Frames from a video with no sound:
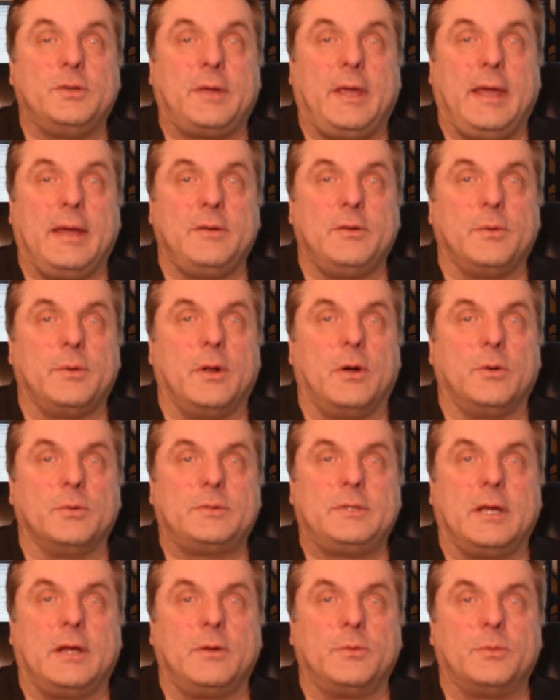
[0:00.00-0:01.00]
you can do in a
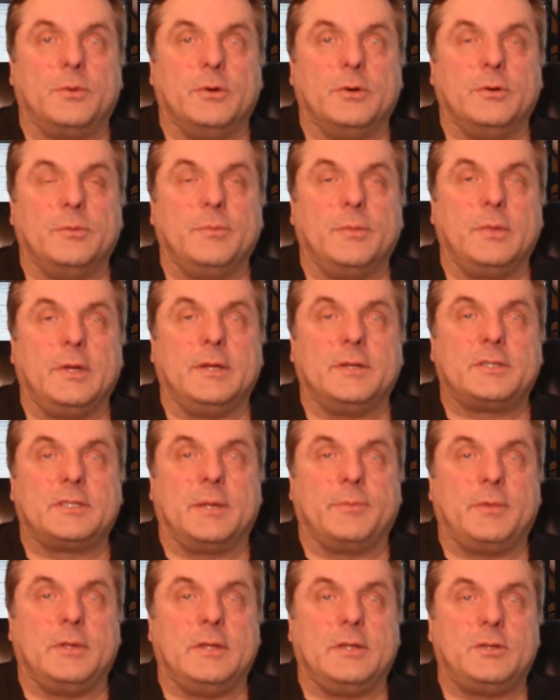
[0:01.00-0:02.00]
hotel room is
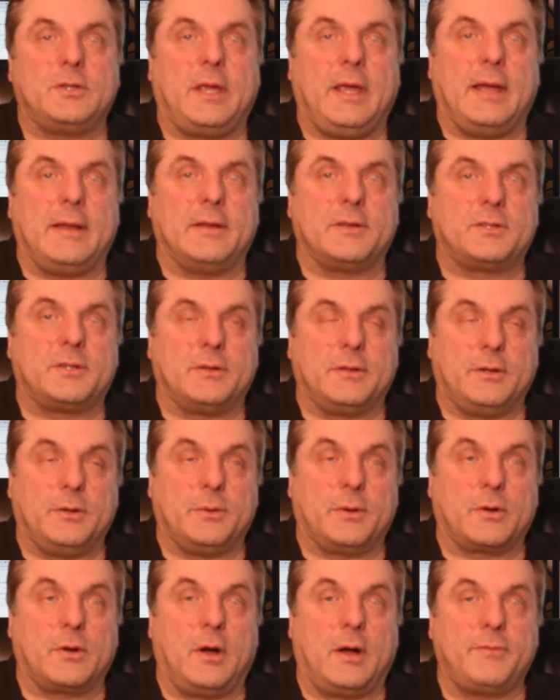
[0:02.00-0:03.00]
something that you can't necessarily do
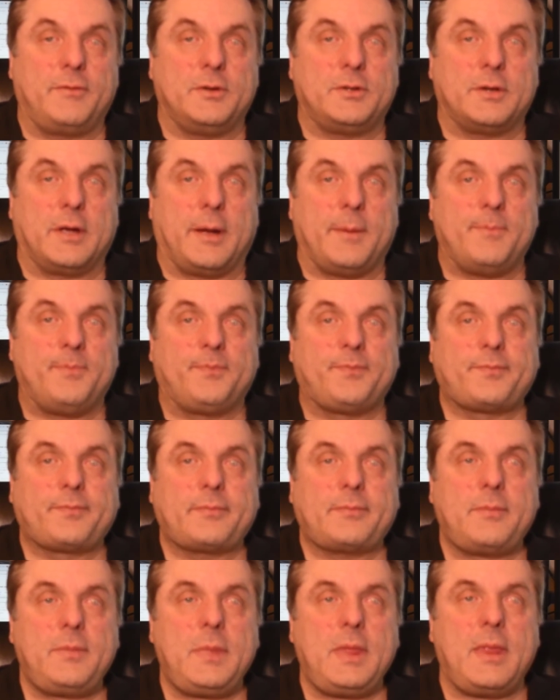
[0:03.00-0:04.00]
in a coffee shop,
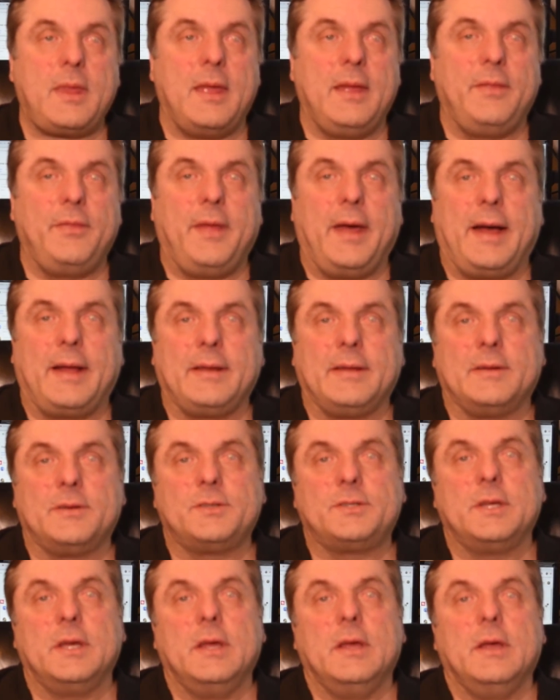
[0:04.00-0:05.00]
and that
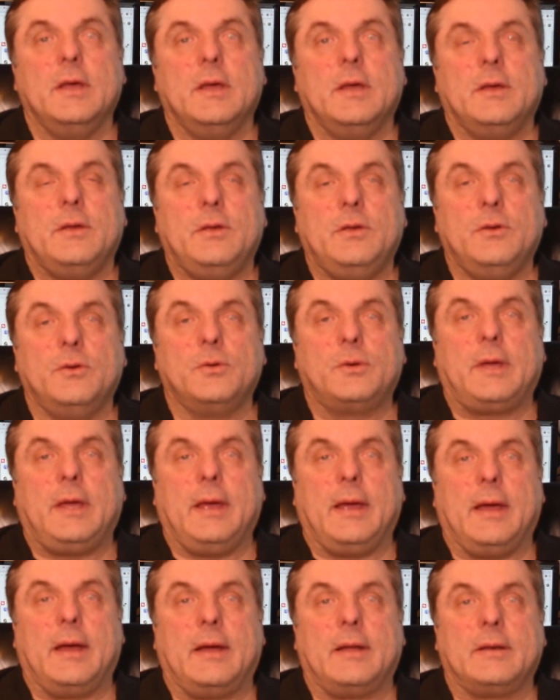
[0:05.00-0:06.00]
is you
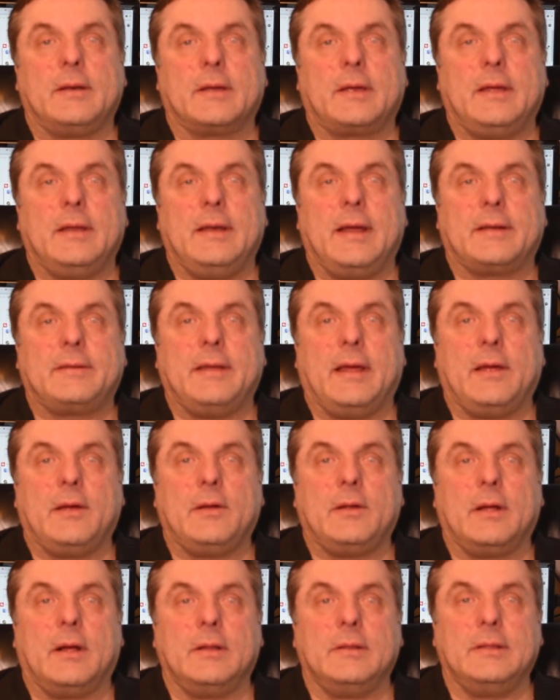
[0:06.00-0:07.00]
can connect
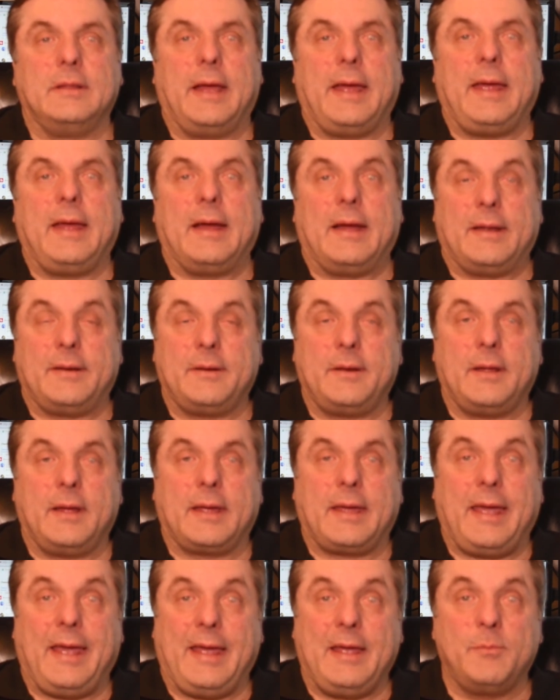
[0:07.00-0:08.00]
a LAN
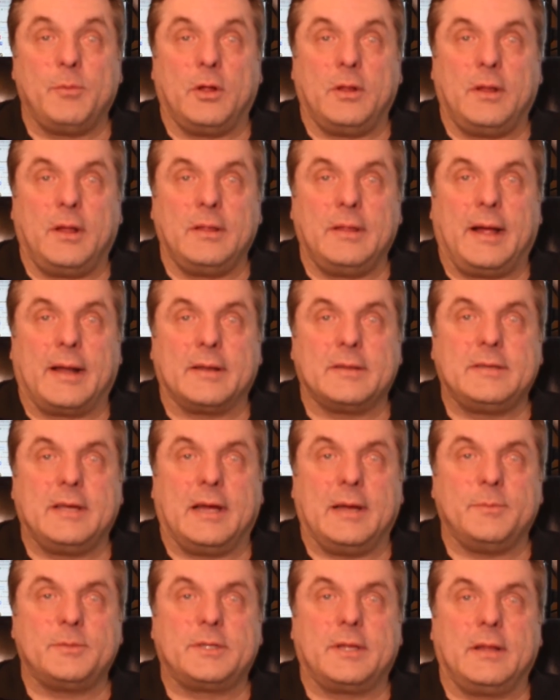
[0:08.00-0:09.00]
cable a lot of
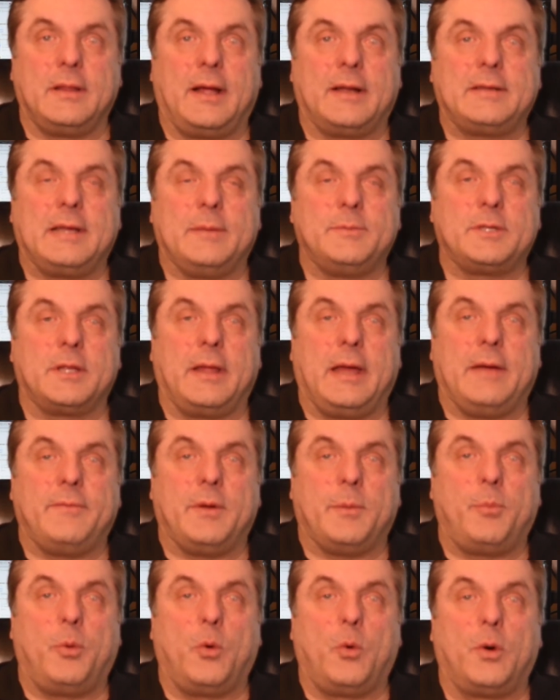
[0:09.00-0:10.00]
times. A lot of times they'll have
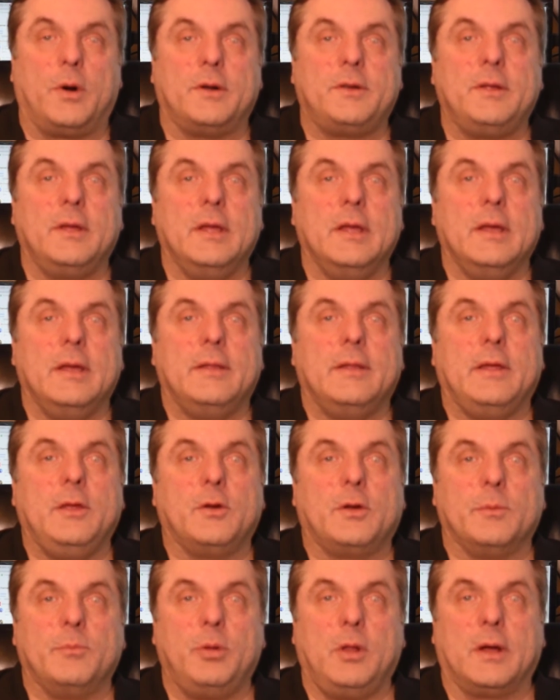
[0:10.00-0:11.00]
a port that you
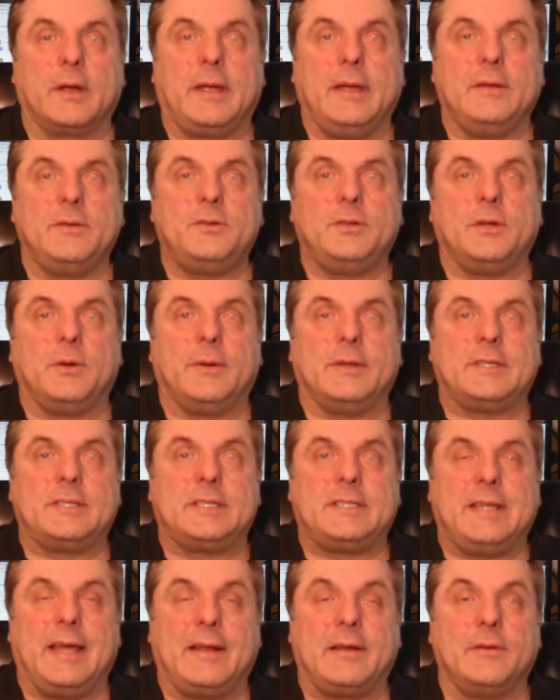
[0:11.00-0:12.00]
can plug into
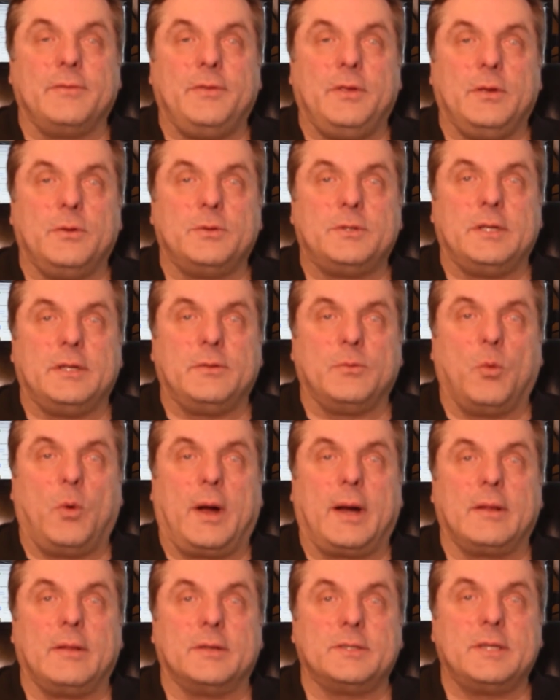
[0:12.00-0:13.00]
instead of using
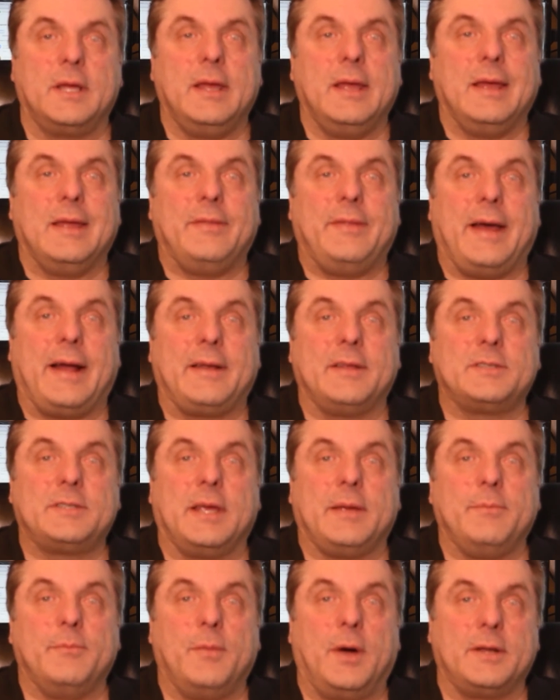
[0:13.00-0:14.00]
wireless. That is
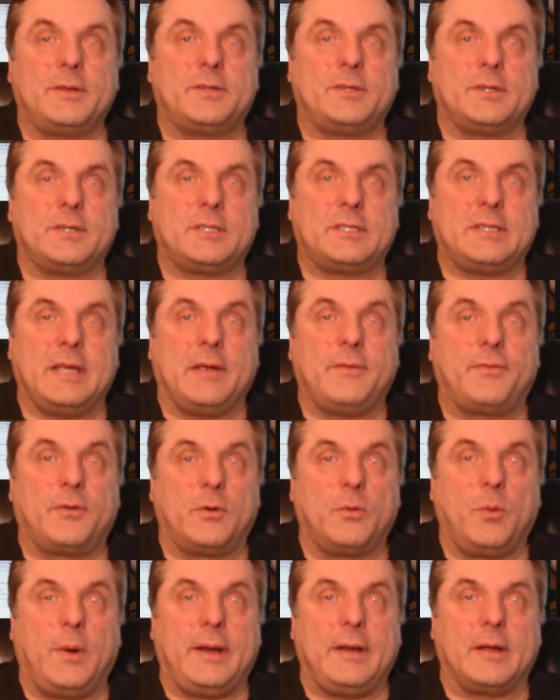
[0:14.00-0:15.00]
a much
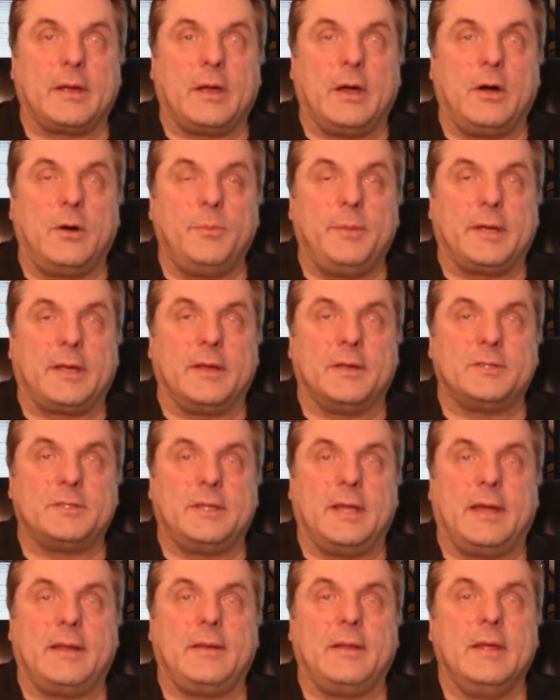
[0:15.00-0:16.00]
safer way to go, because
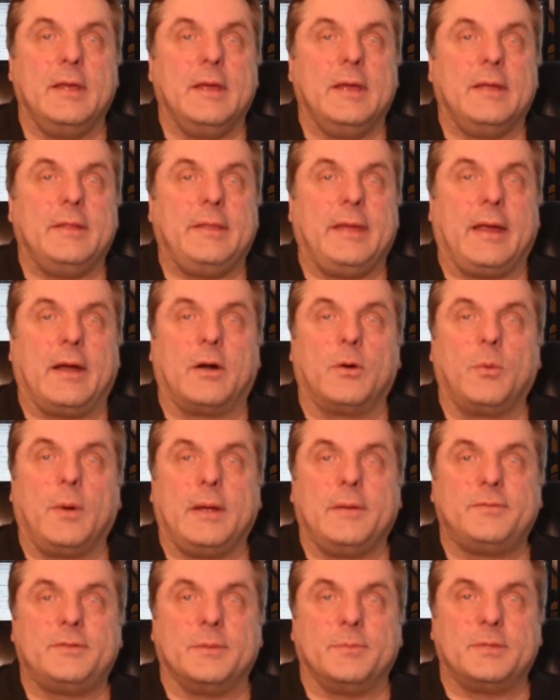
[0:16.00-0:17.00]
then the
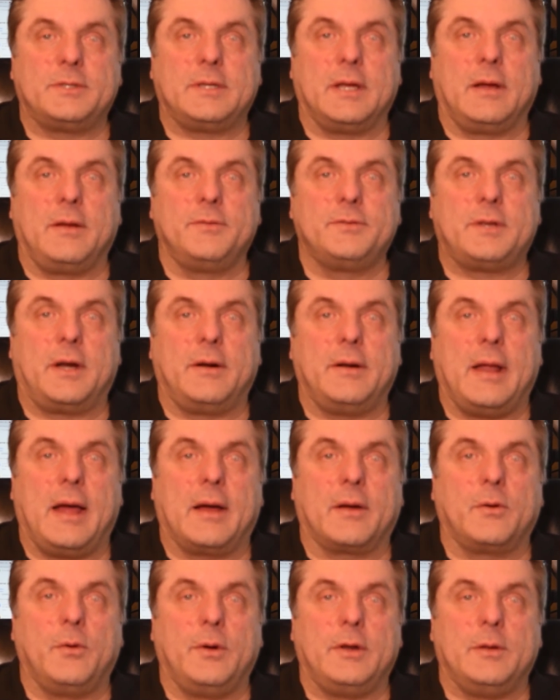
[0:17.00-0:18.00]
airwaves themselves are
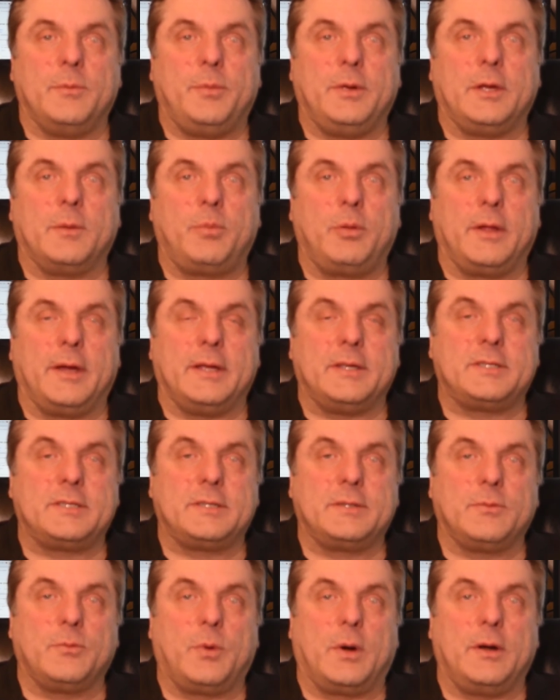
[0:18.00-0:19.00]
not going to be a
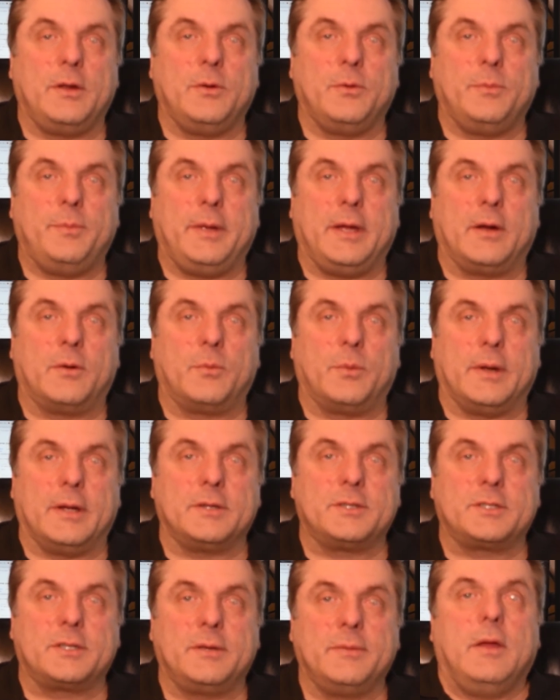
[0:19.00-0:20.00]
place where you would be at
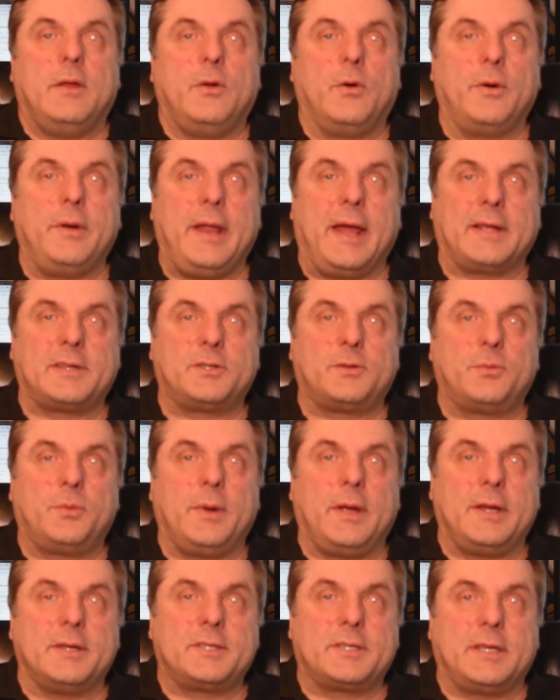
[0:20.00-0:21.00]
risk. Your next
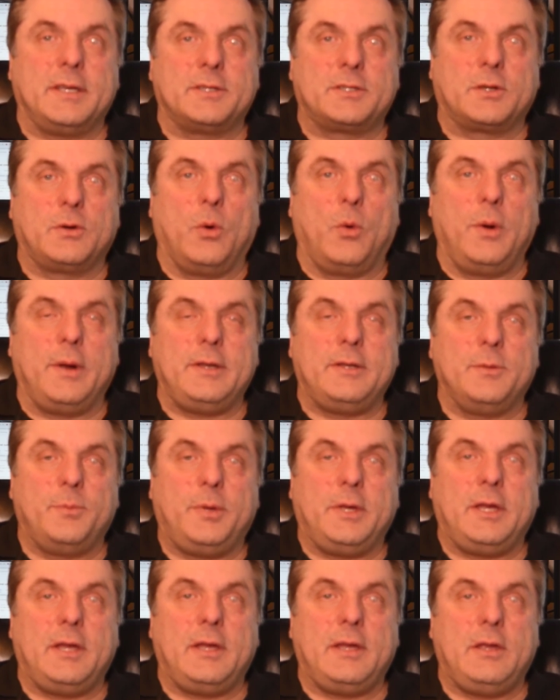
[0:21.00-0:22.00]
risk is going to
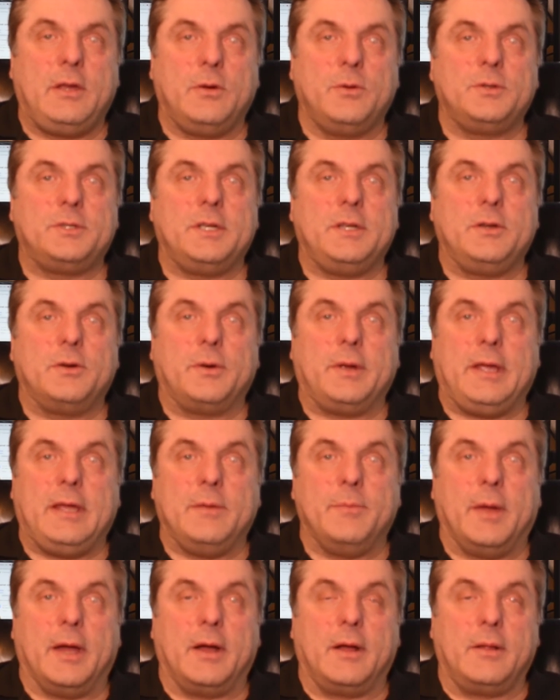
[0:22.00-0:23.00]
be using your
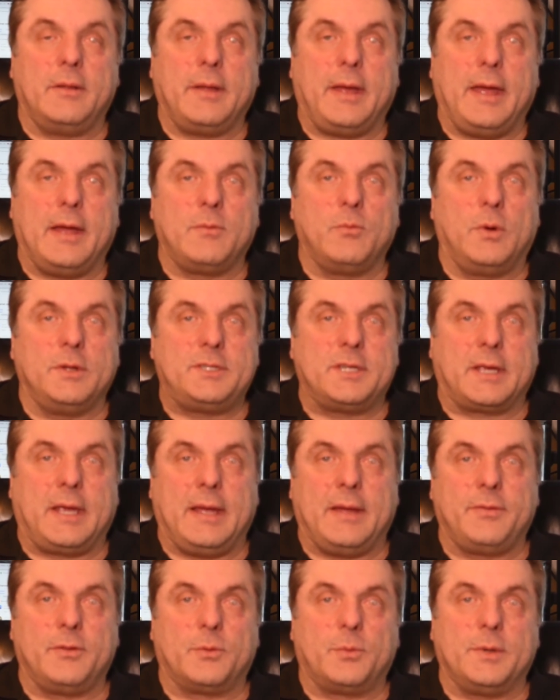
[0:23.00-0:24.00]
email. And once
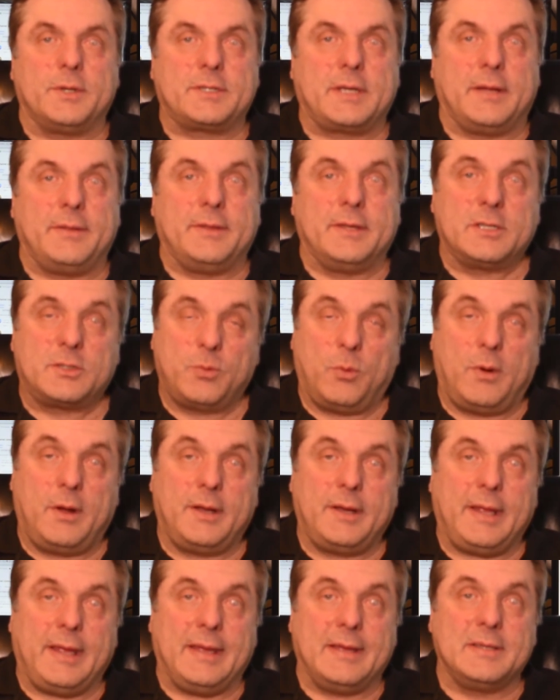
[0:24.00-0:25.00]
again, the risk on this
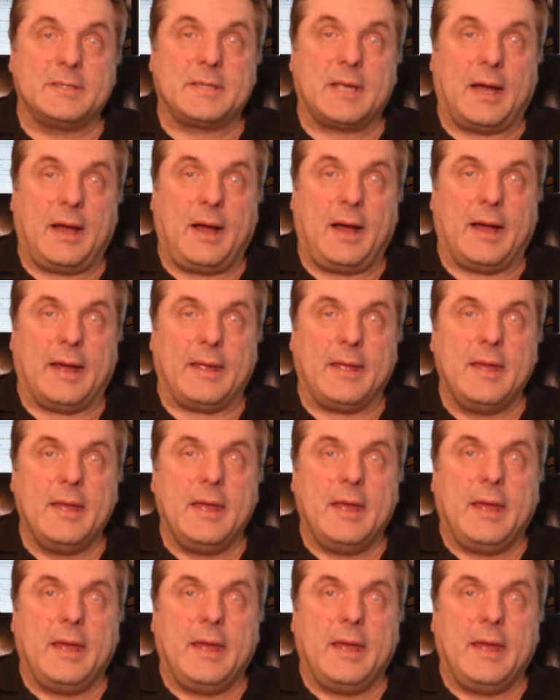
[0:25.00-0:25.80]
one is high.